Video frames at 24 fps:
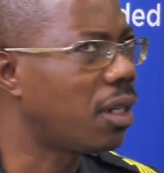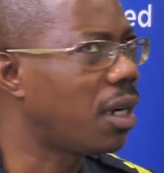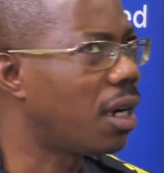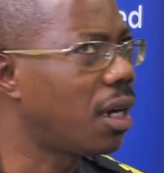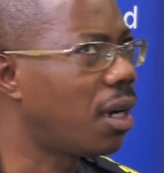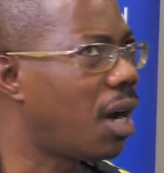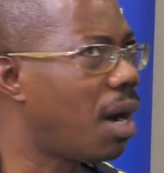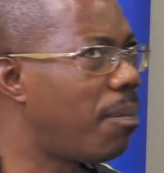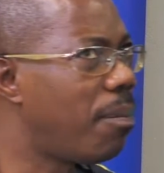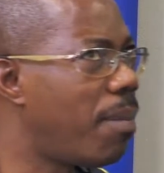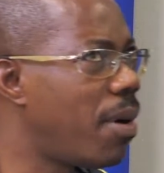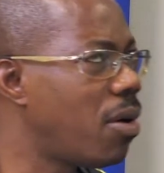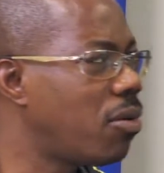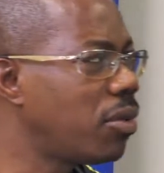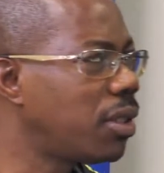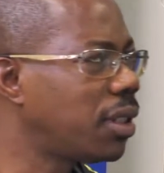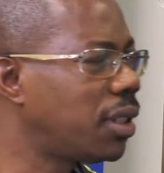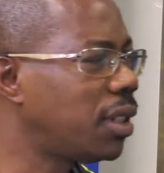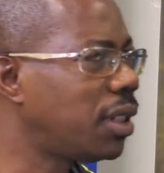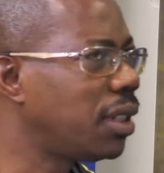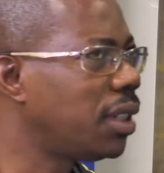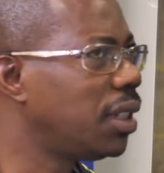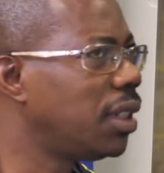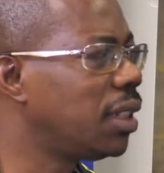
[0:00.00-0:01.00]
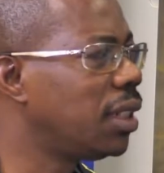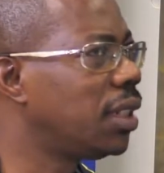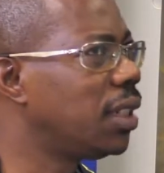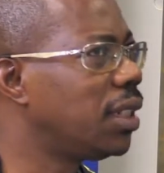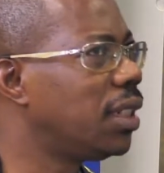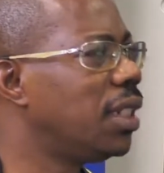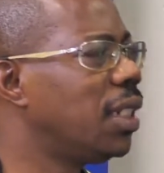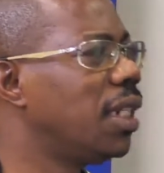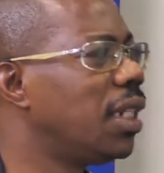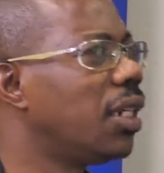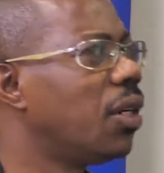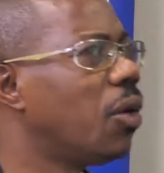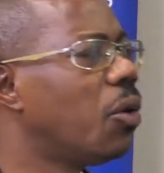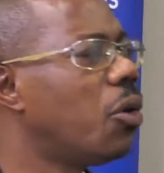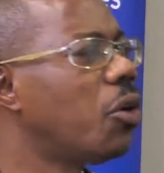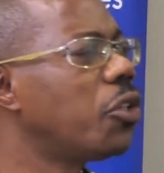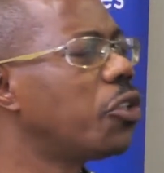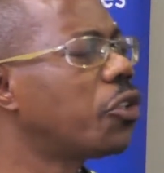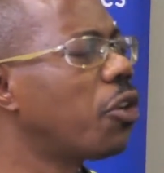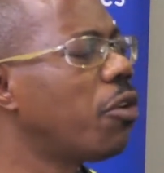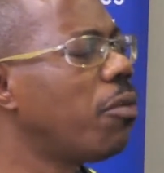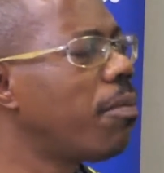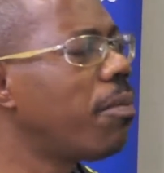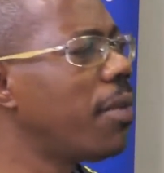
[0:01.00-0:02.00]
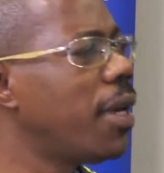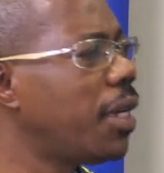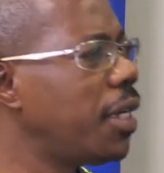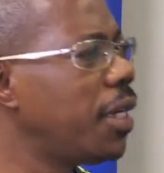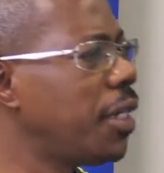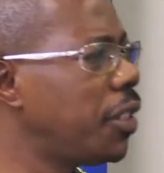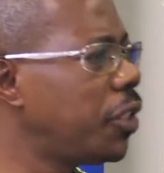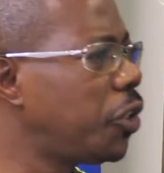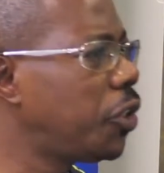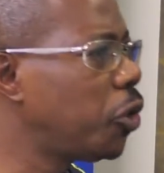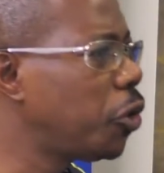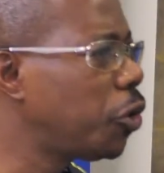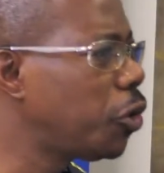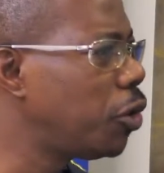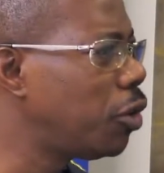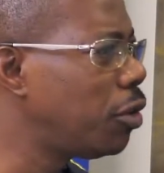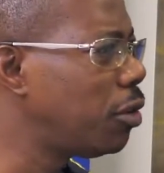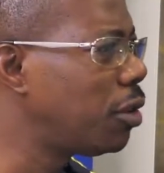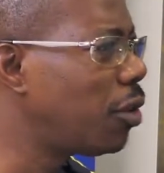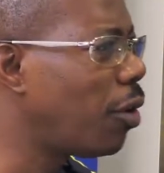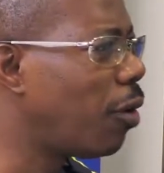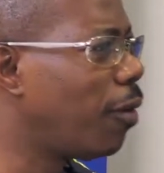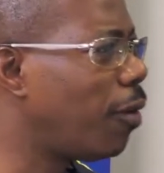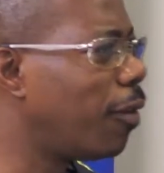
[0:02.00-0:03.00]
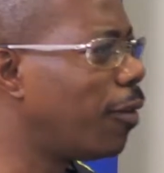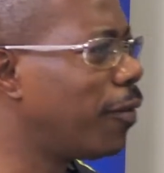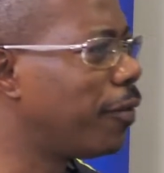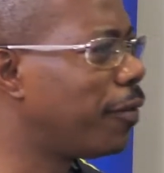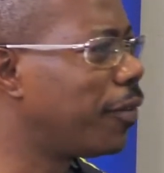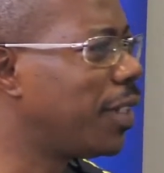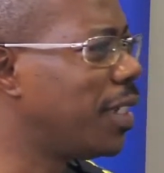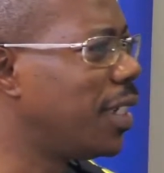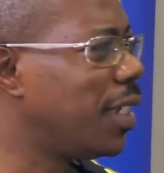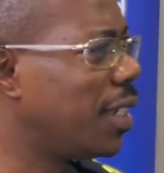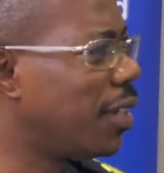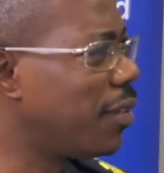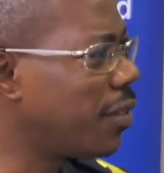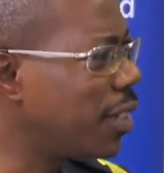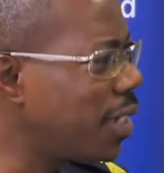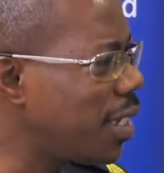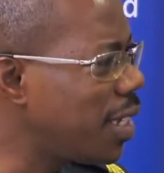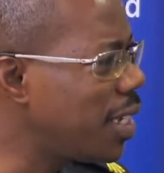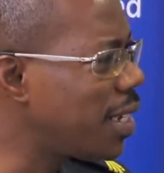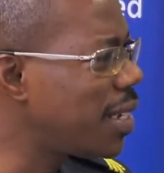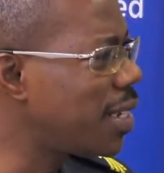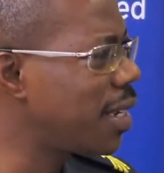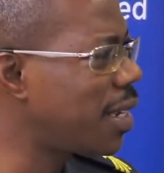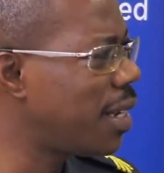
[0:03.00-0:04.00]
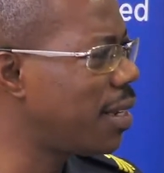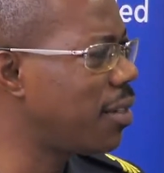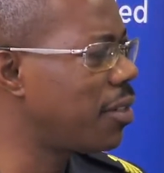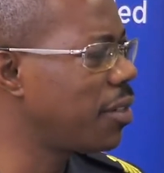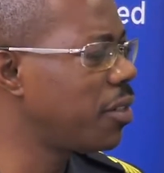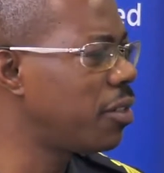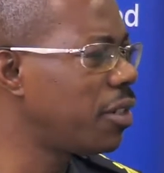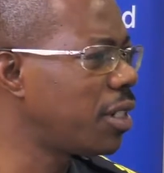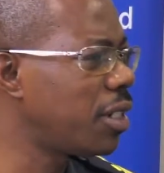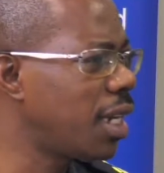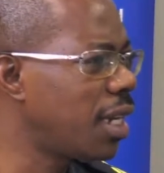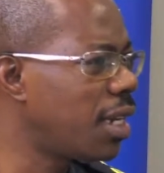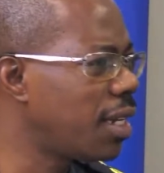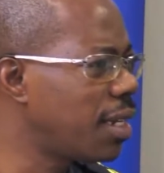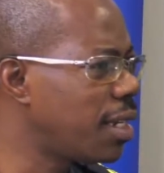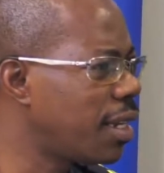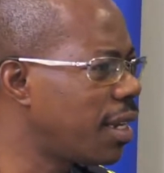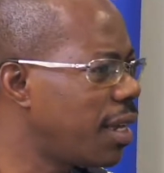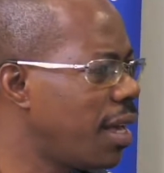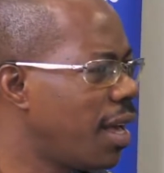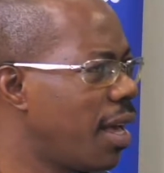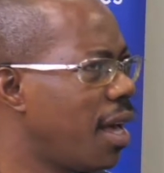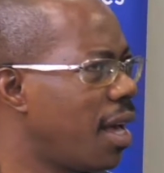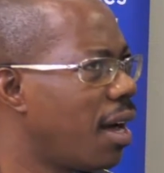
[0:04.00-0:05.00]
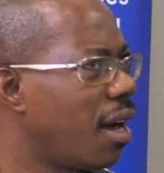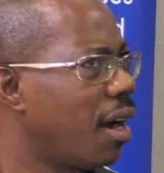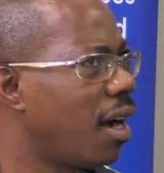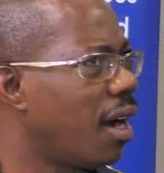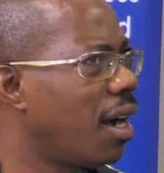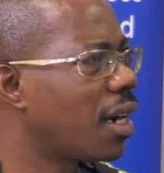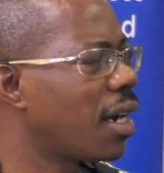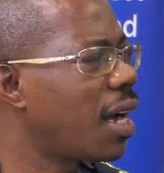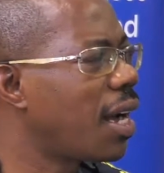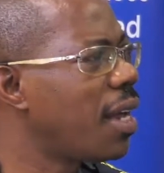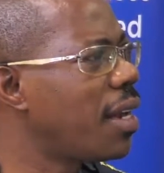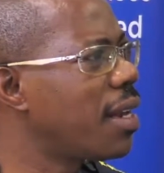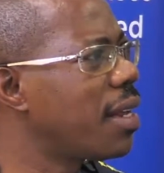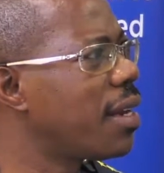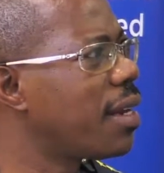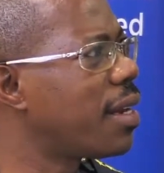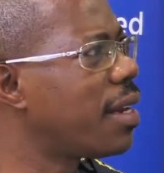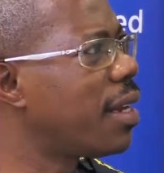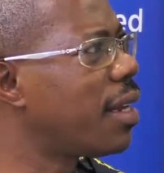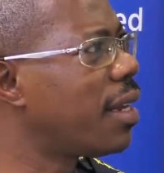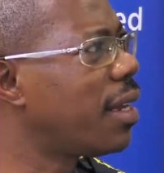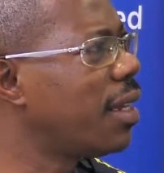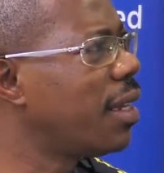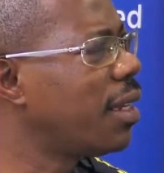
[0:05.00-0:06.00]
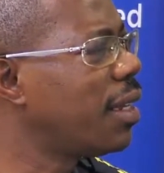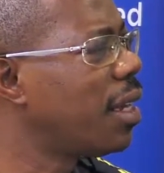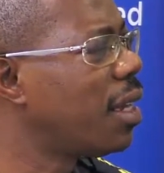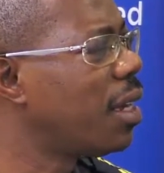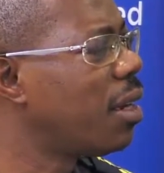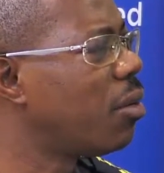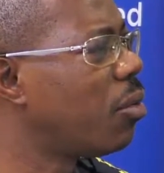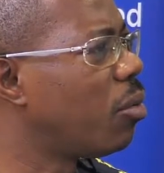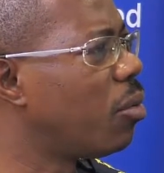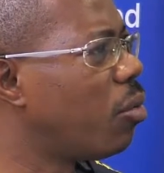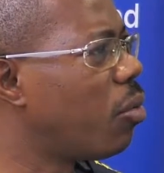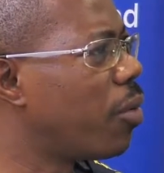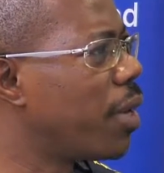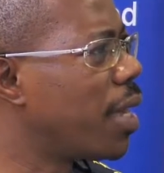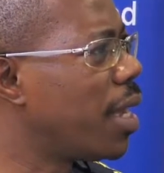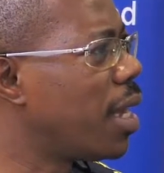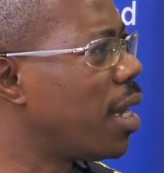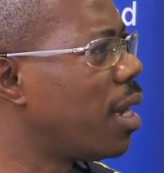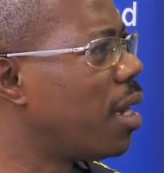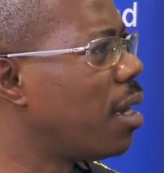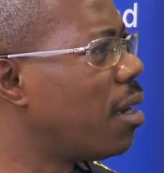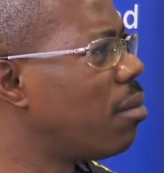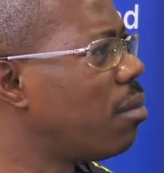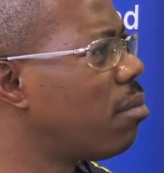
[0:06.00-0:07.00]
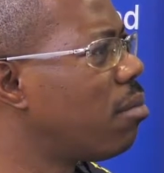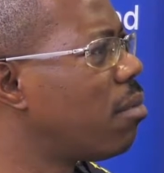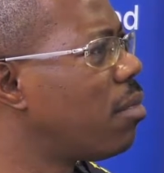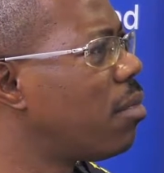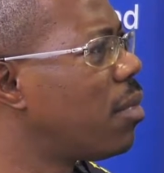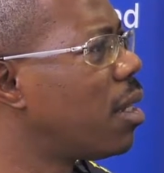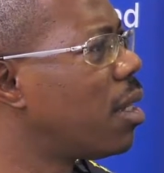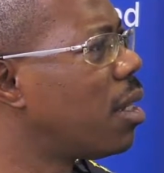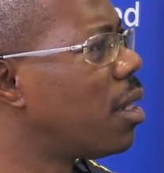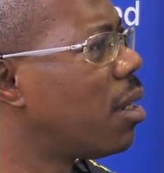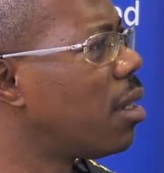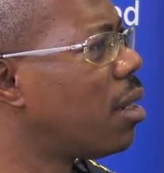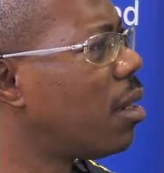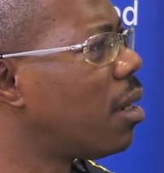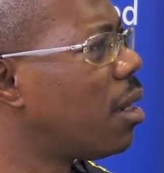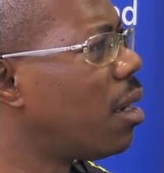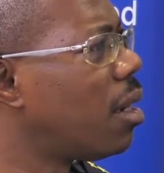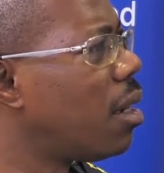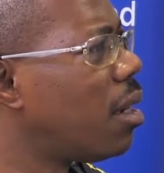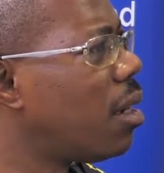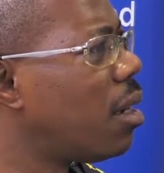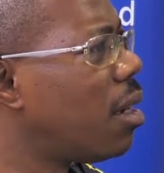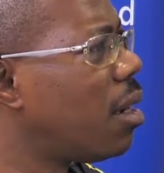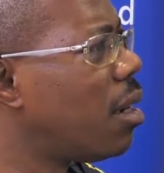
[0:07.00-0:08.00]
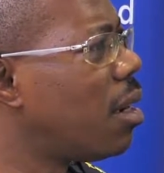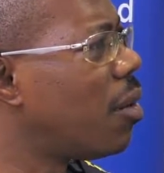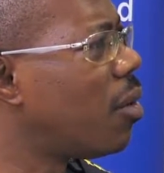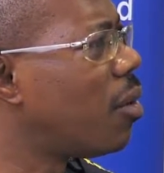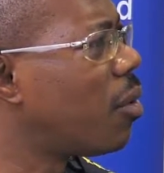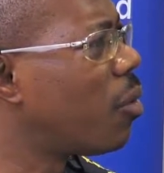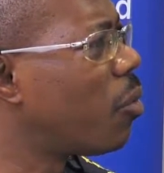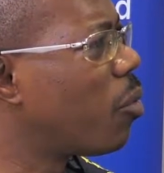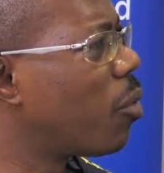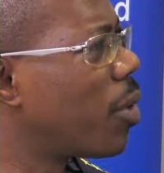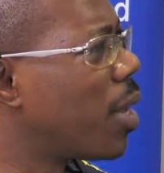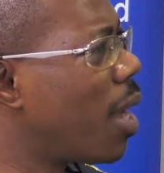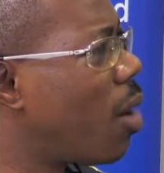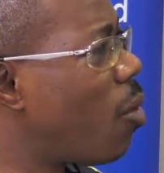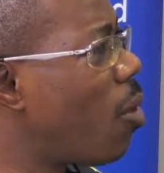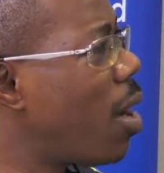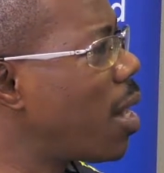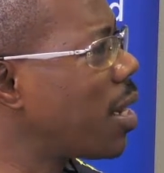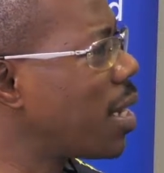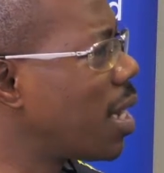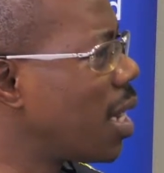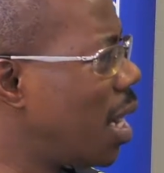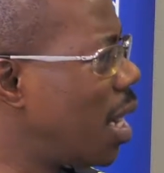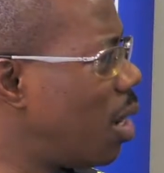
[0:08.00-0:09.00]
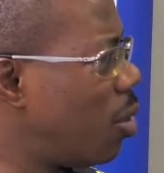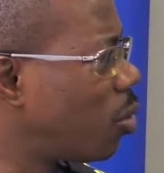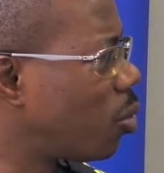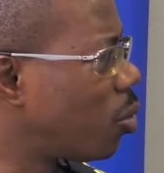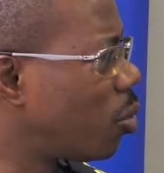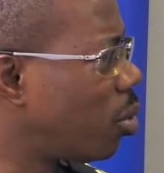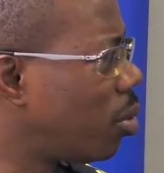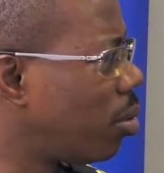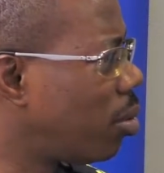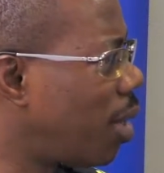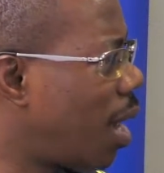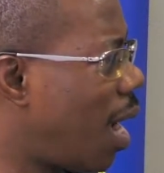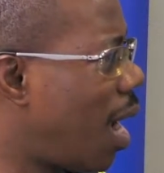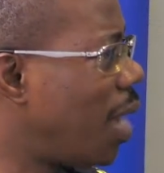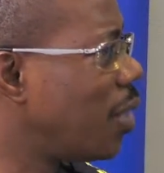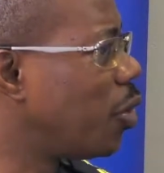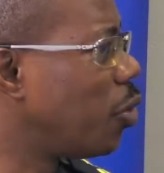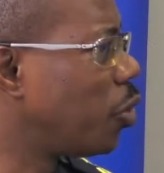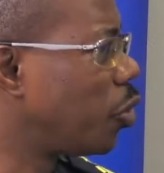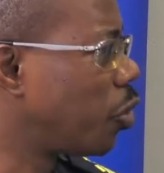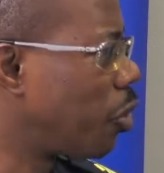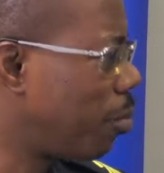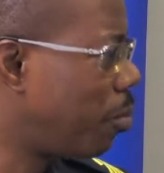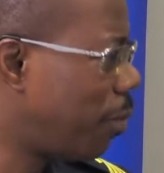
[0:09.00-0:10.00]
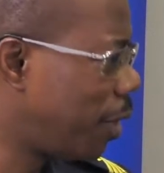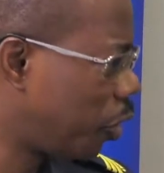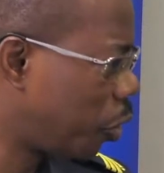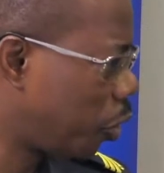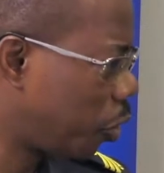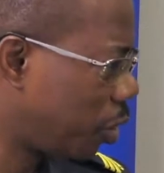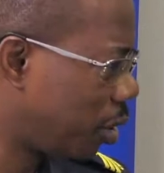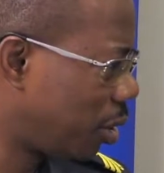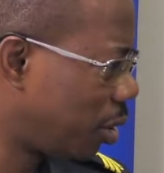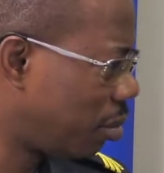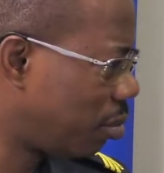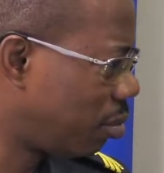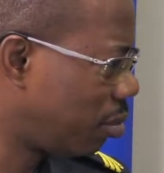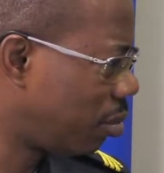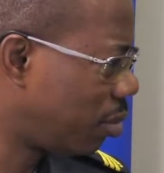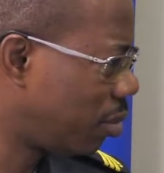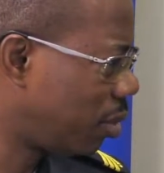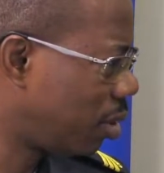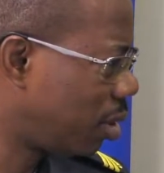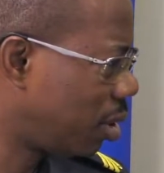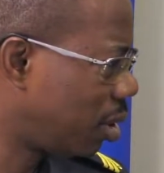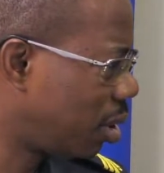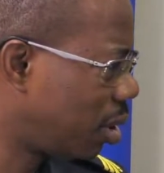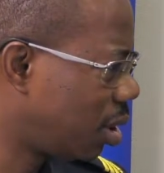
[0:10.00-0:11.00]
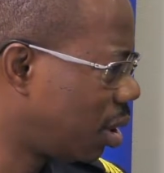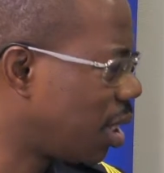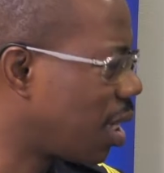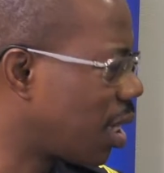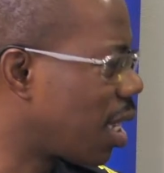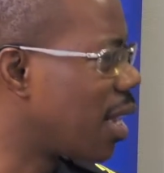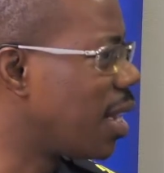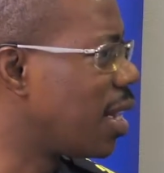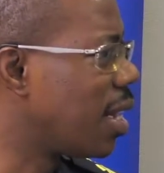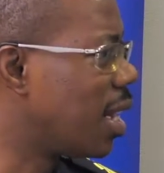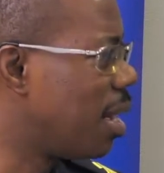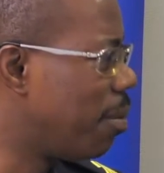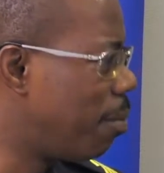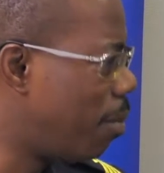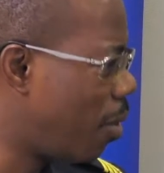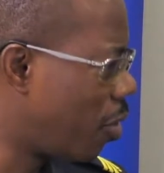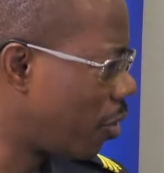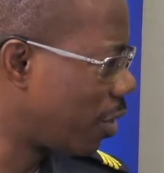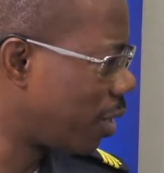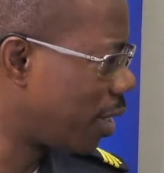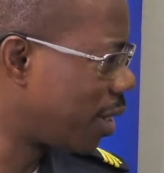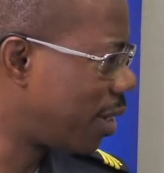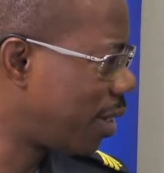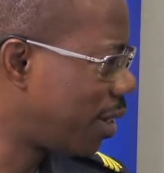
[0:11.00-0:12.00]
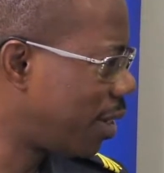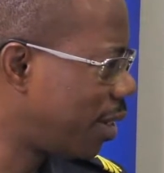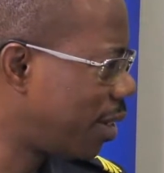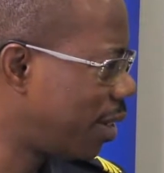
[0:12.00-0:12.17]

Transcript: About the automation of the registers and all that, currently we are working out an automation in the bonds.